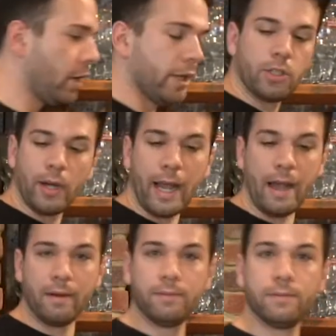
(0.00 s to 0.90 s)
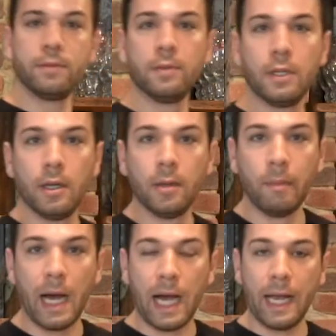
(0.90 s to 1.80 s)
So I have
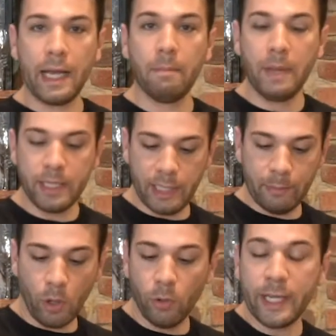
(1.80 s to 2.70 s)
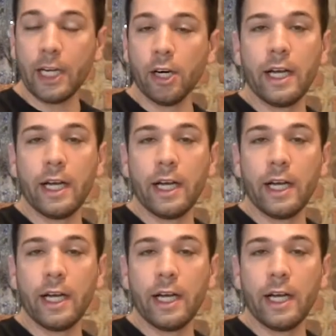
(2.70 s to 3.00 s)
my mixing bowl here.